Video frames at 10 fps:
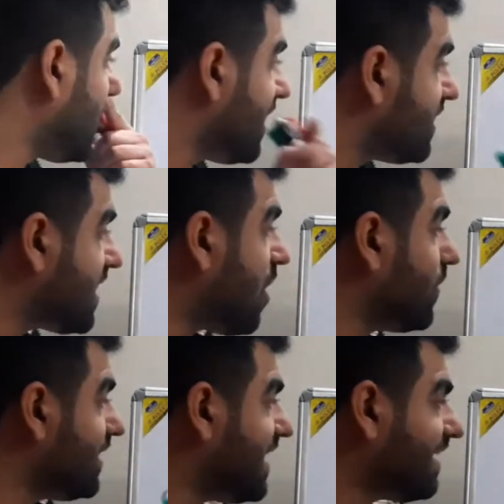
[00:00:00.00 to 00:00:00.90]

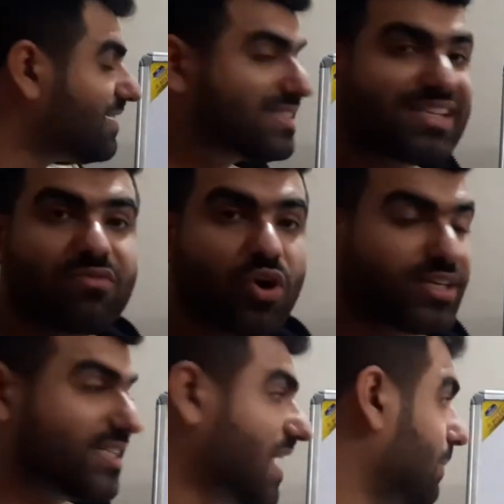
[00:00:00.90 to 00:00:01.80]
Now let us see what
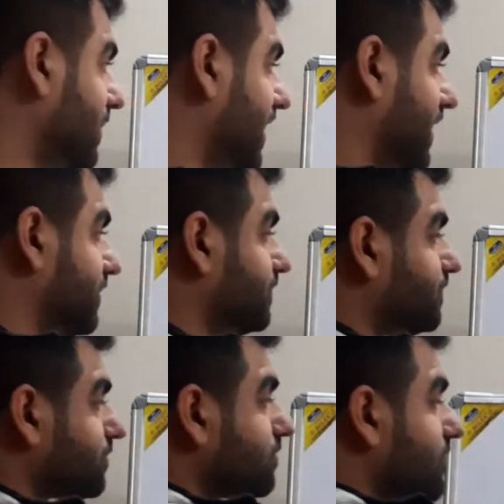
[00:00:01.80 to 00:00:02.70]
is happening.
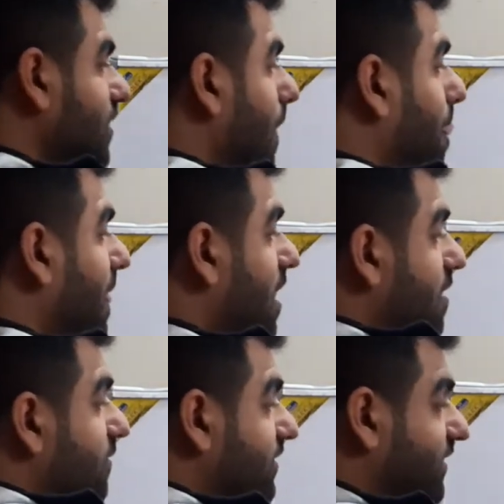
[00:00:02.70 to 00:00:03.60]

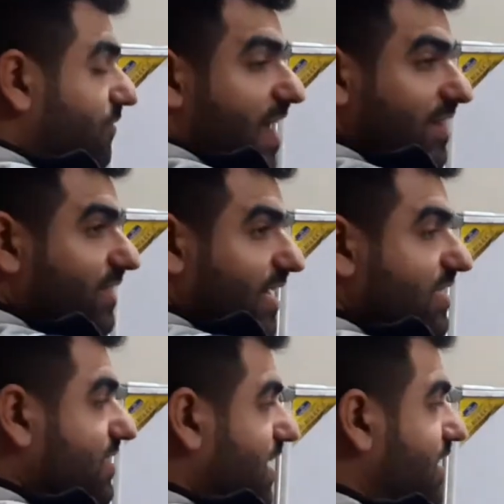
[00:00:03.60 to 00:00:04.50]
When
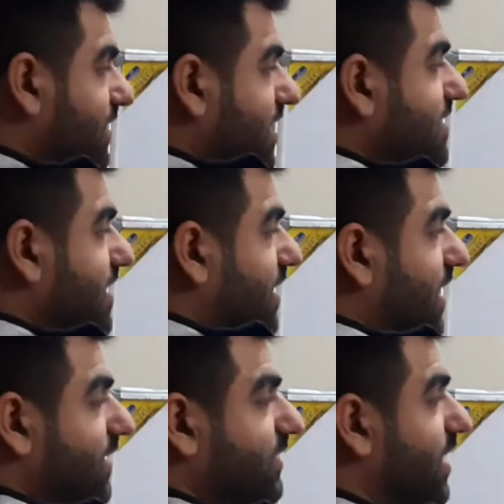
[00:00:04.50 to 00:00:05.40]
in this
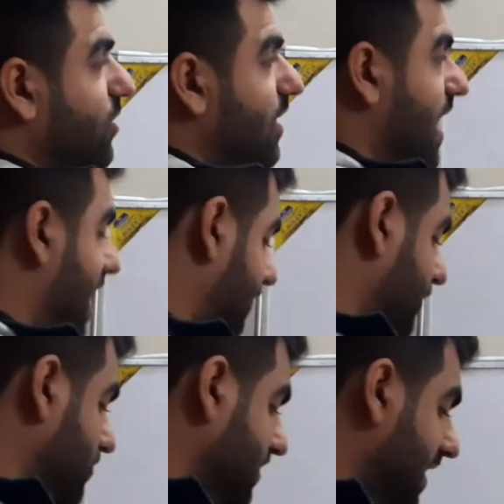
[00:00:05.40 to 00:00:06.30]
conductor, you will have
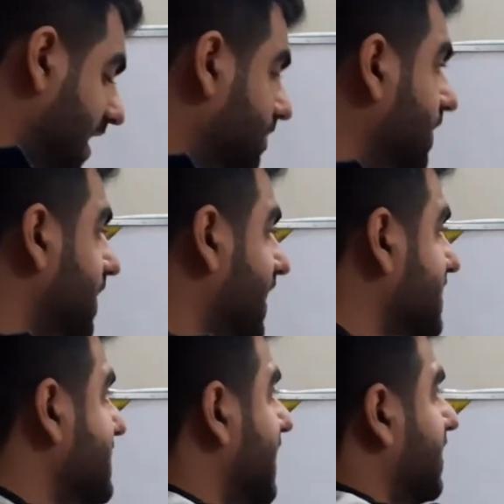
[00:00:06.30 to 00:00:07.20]
to see, let me make a
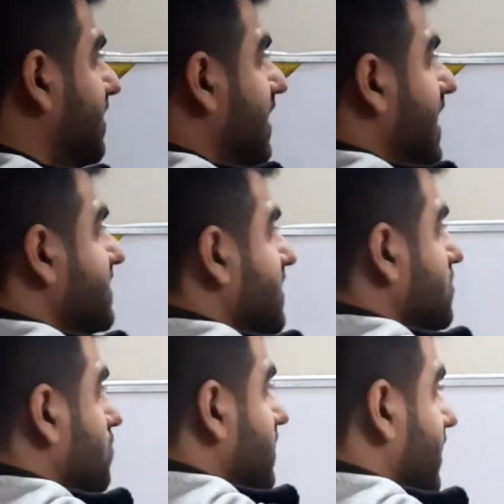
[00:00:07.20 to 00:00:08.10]
central axis
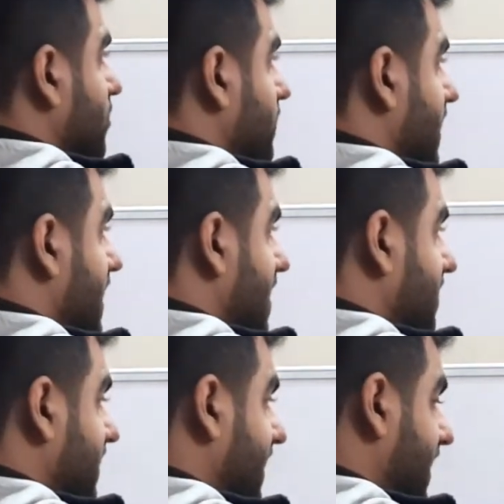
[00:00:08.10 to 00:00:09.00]
so that you can have
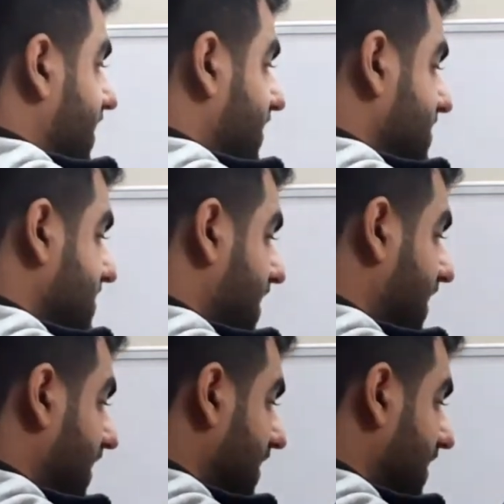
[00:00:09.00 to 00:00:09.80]
a great understanding.